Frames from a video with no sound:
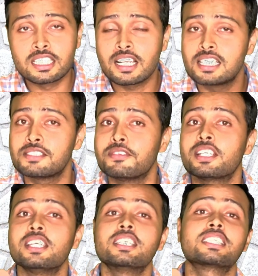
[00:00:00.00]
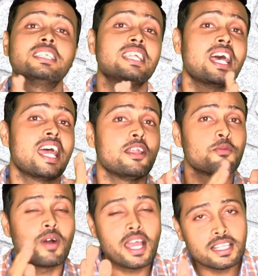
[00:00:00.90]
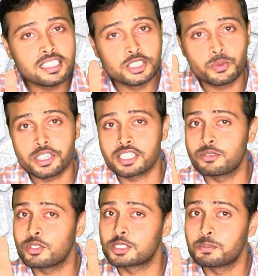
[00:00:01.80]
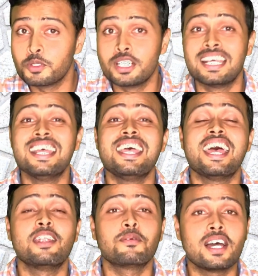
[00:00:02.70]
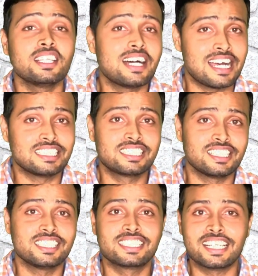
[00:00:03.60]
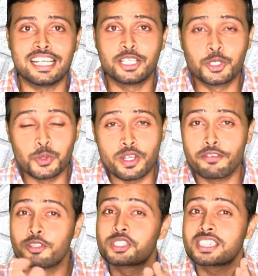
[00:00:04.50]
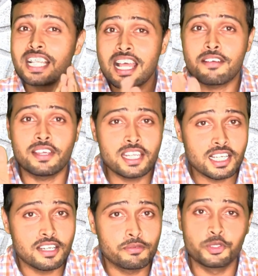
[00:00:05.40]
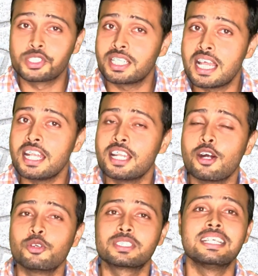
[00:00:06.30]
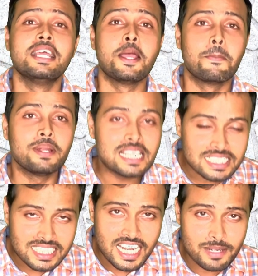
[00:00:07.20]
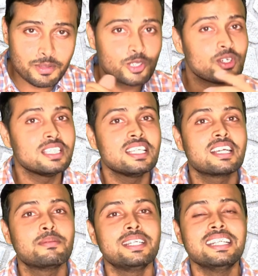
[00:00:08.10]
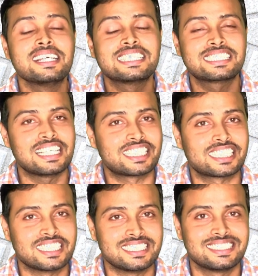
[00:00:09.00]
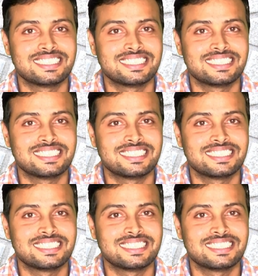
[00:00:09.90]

classification and why this question was put and why the answer is grade 2. If you still have any confusion, any doubts, please let me know in the comment section.